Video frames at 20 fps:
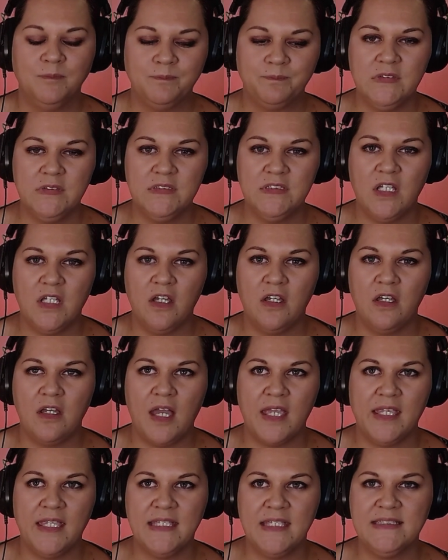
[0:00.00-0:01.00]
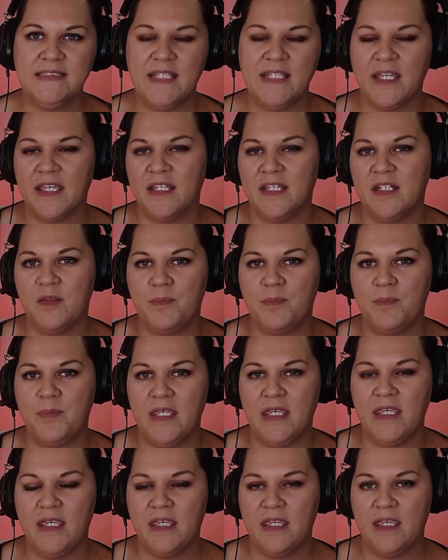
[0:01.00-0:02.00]
So I guess they're going to
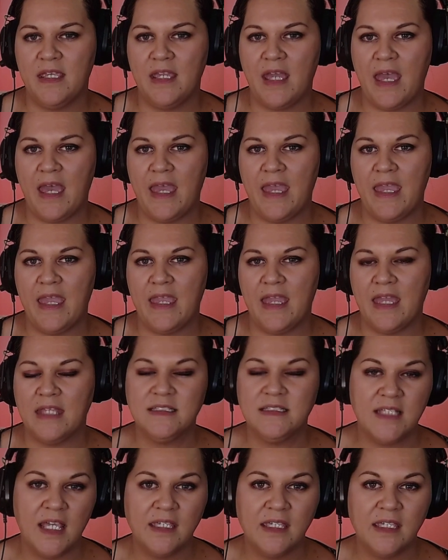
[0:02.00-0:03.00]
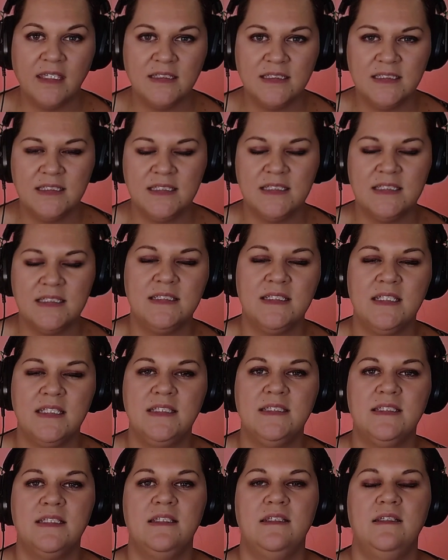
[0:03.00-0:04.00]
be a antagonist this
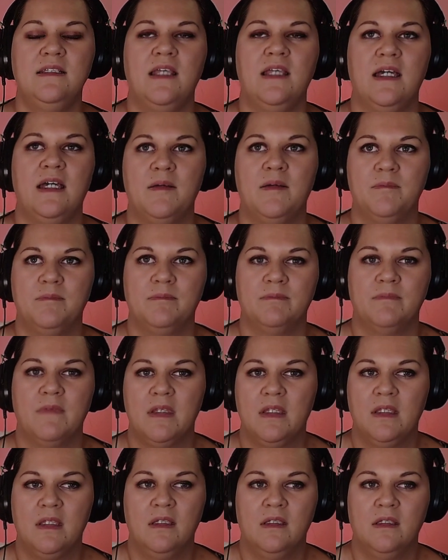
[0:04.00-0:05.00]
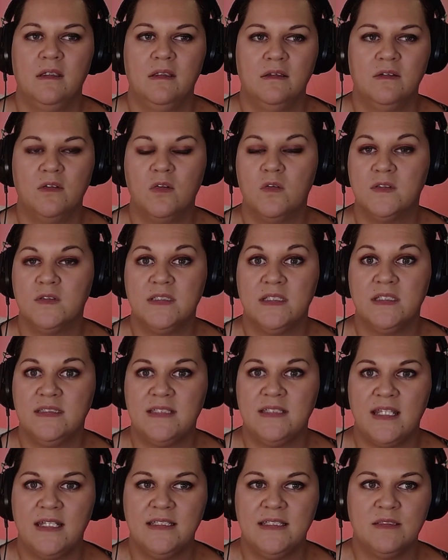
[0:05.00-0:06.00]
season, causing
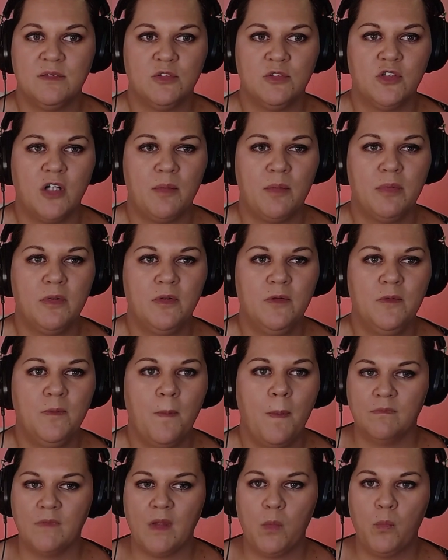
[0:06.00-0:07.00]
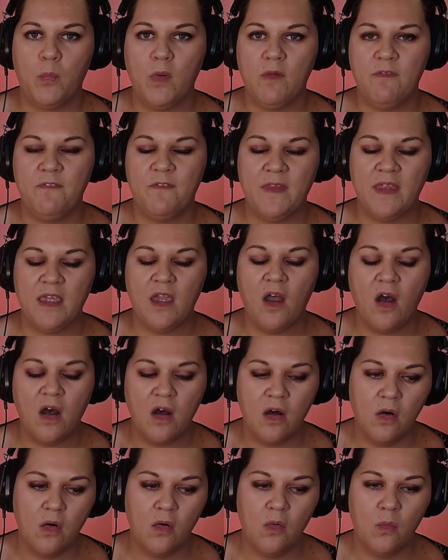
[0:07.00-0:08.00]
Dany some trouble. With the
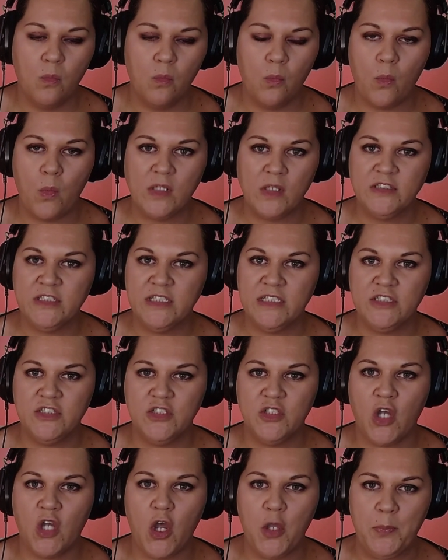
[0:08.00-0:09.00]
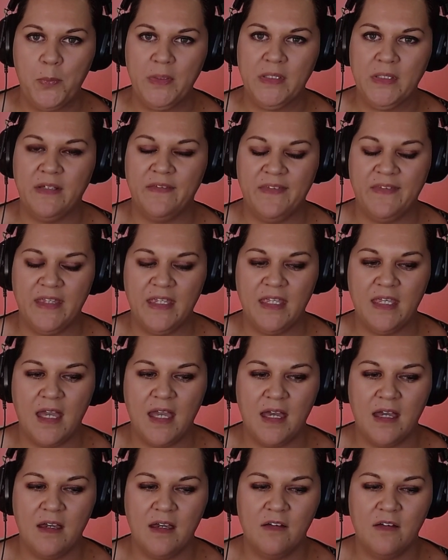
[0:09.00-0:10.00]
whole wanting to open the
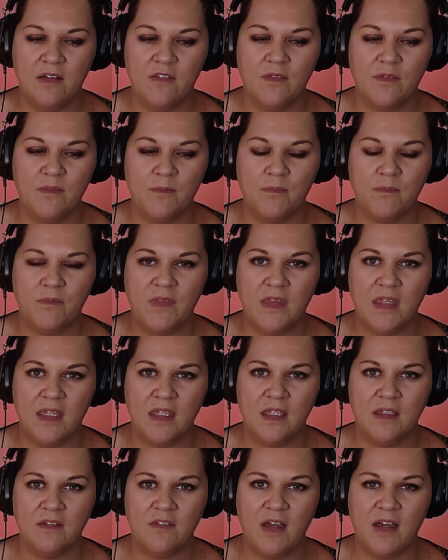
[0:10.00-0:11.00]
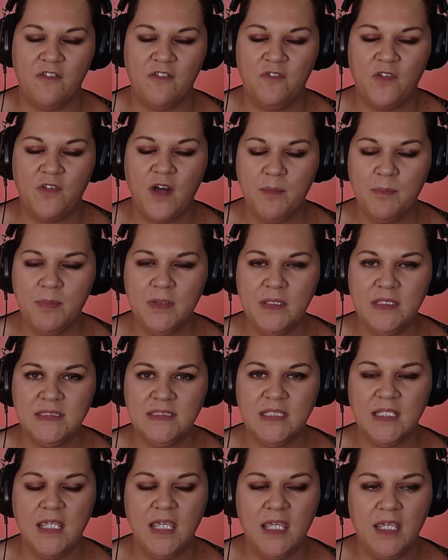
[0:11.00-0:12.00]
fight pits
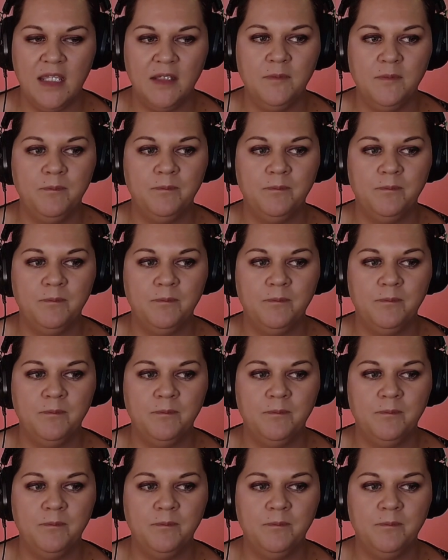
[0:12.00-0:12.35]
again,